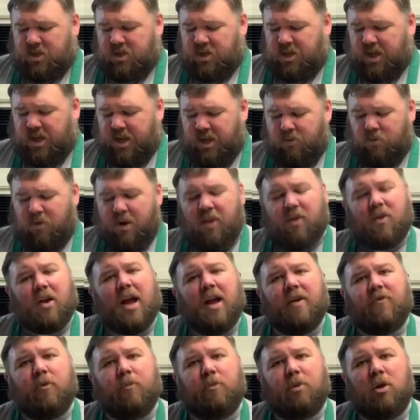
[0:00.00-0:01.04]
I'd rather
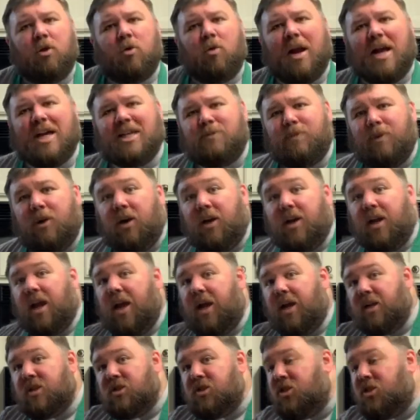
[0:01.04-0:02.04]
have a blue raspberry cake. And